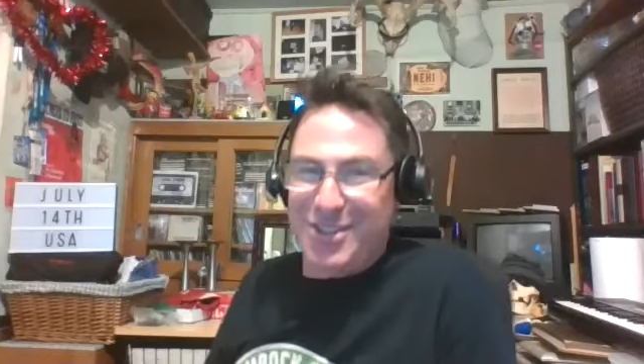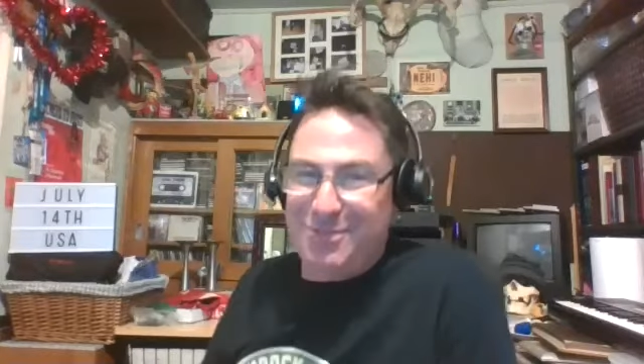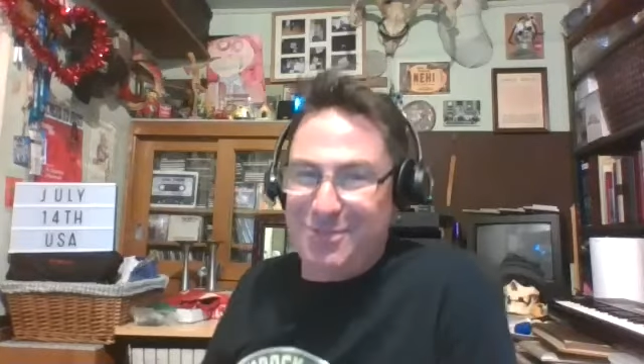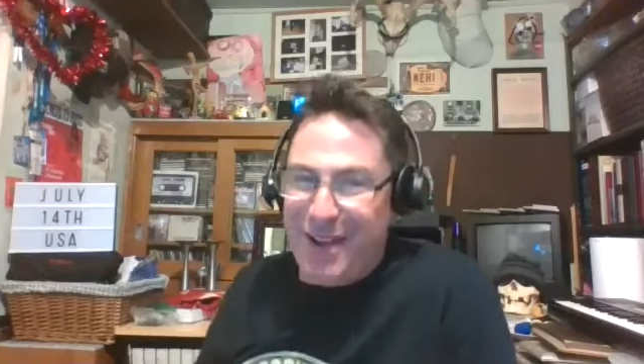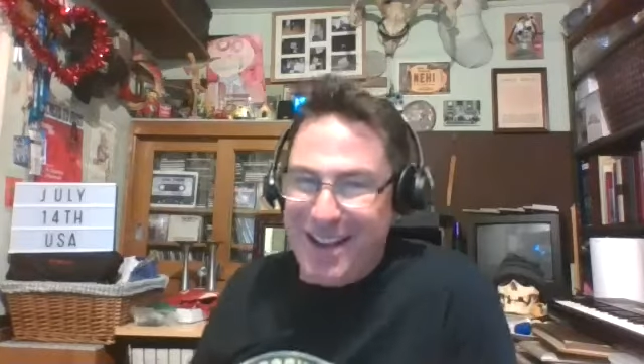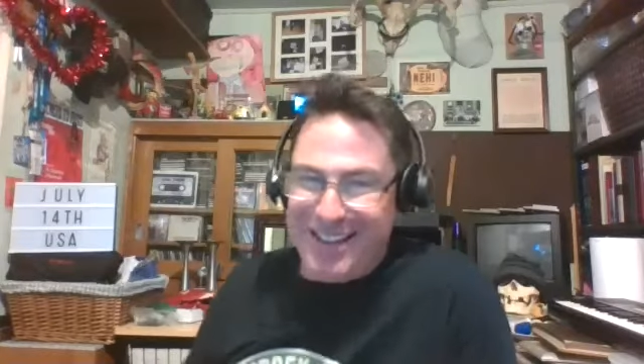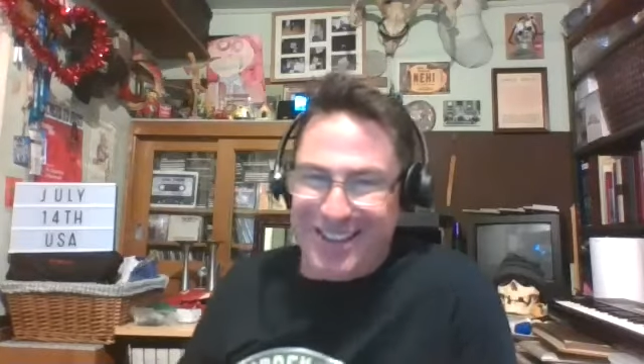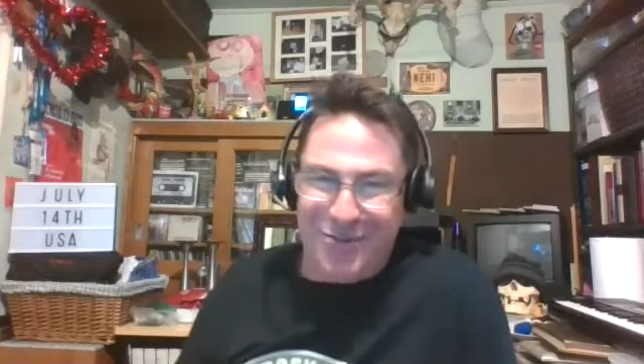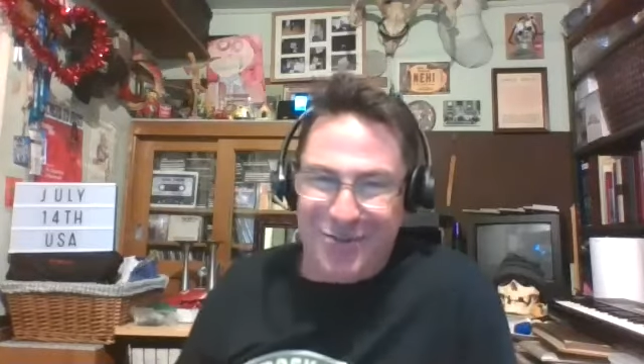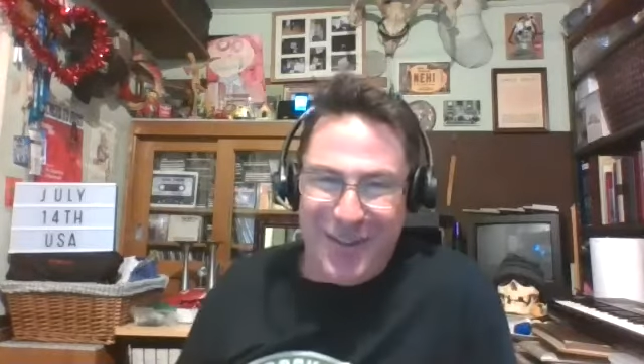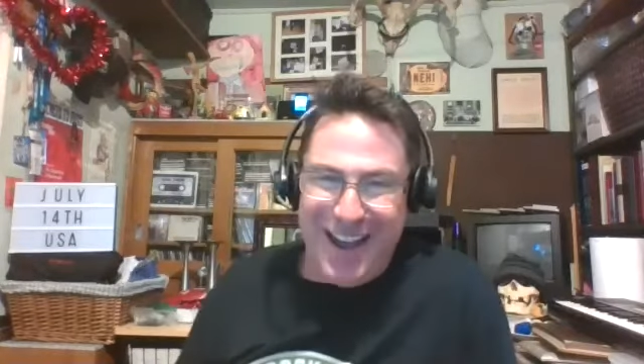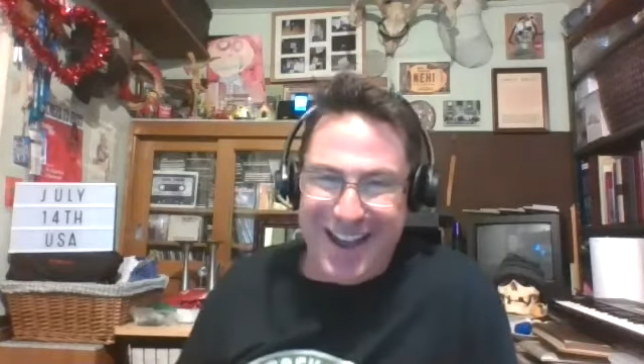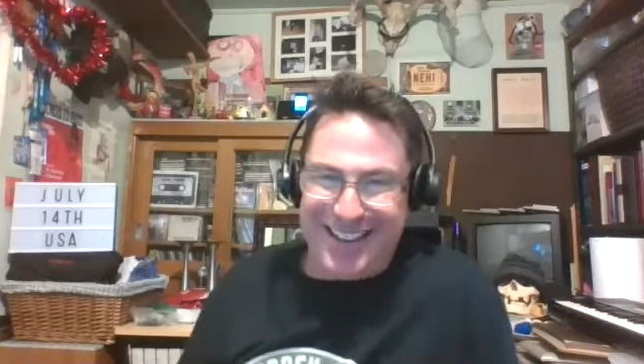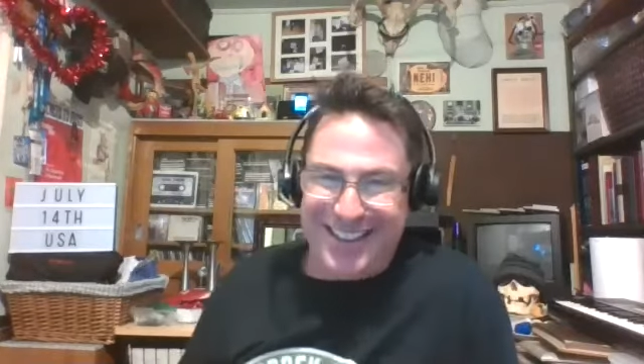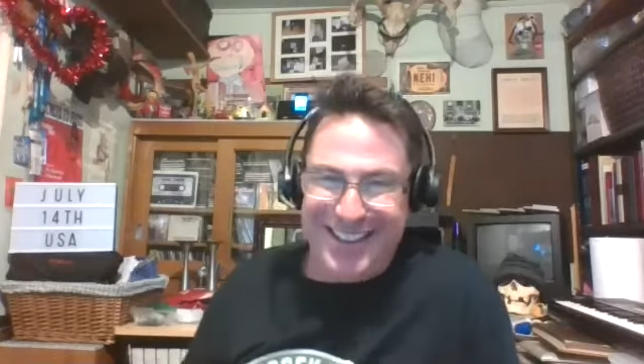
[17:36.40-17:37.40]
despite the
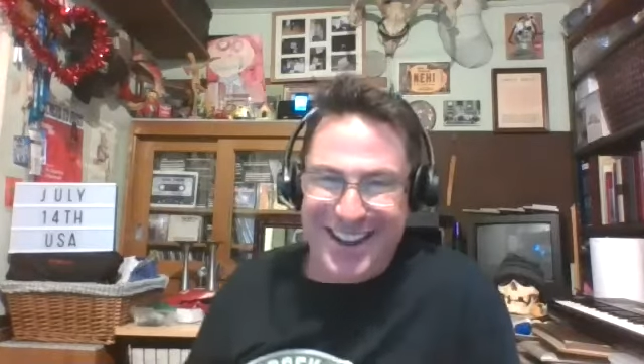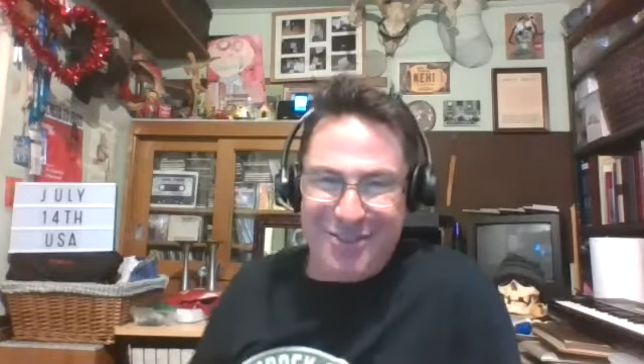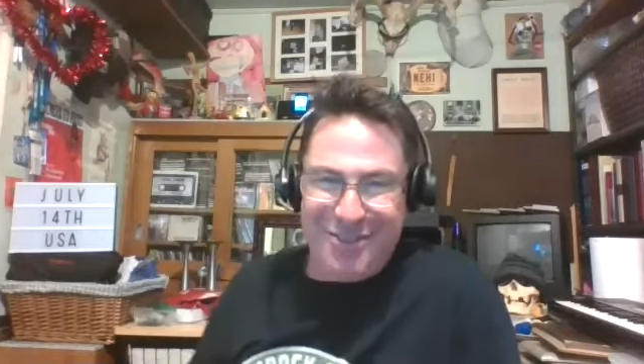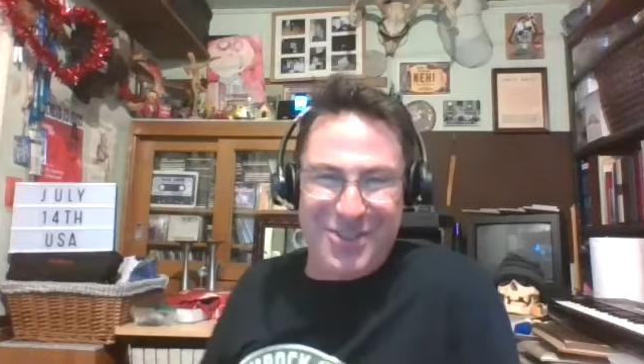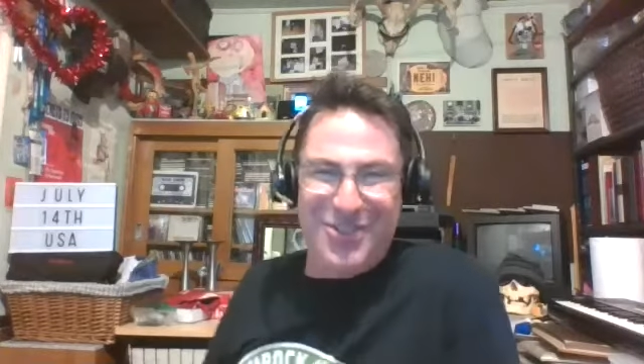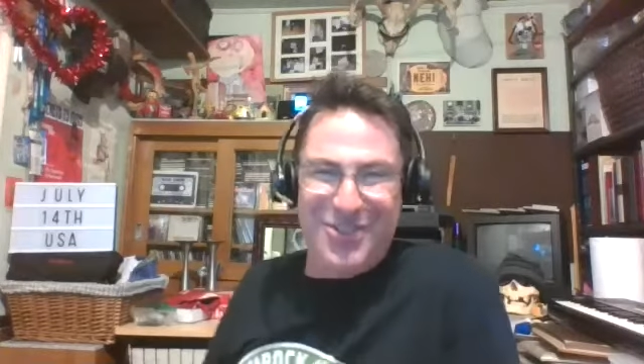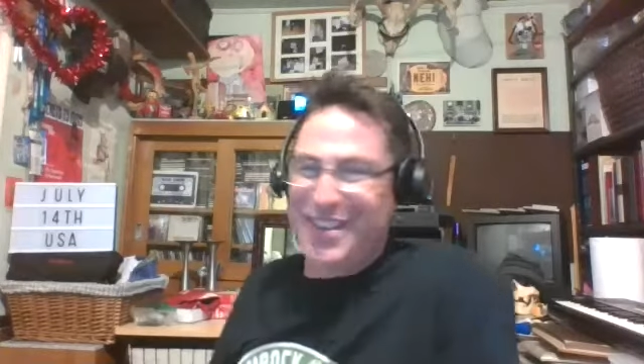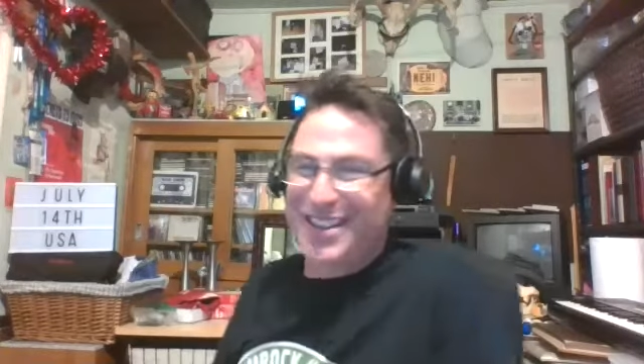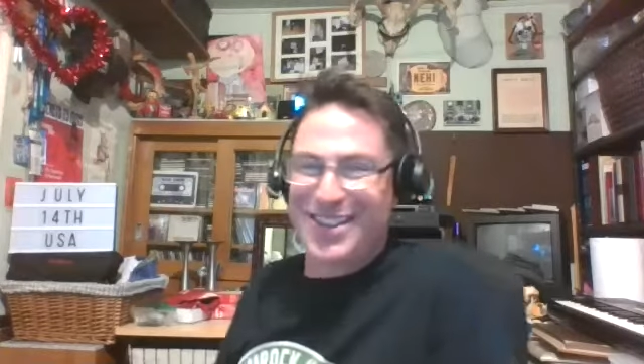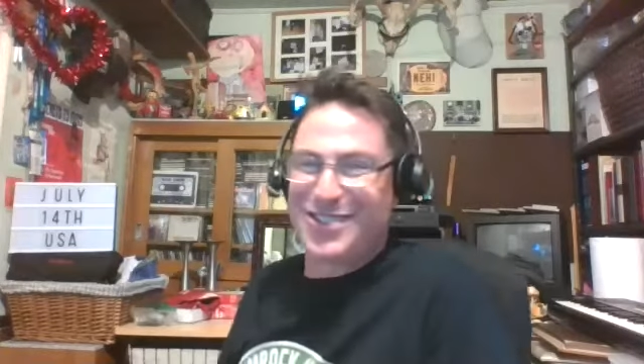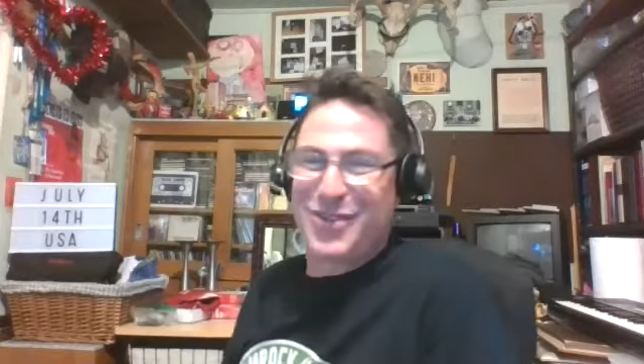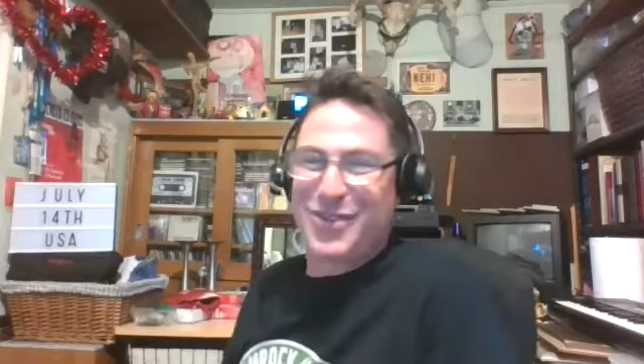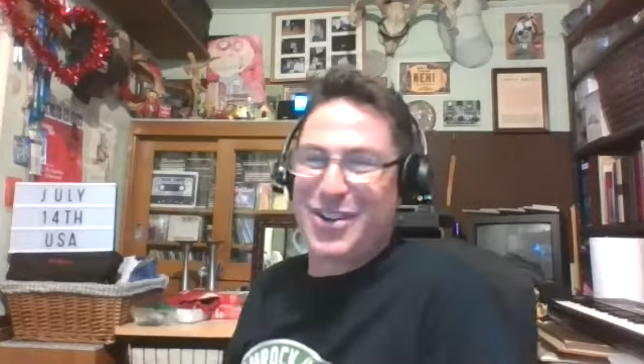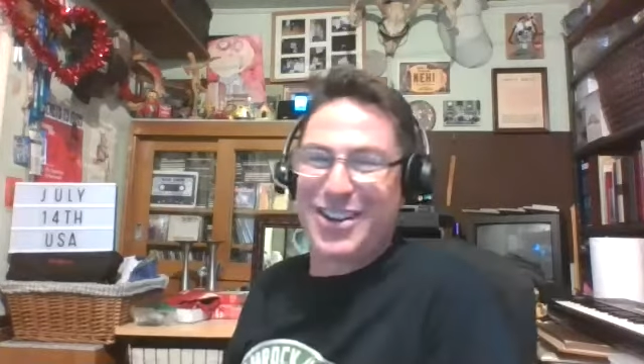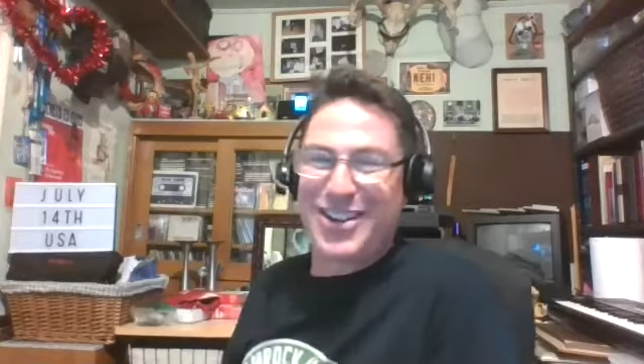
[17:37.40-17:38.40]
fact that everything is
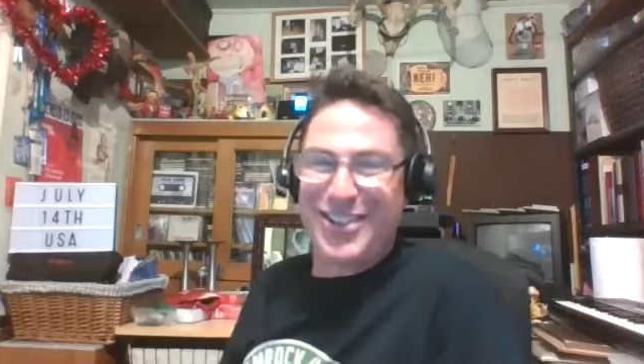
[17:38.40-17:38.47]
very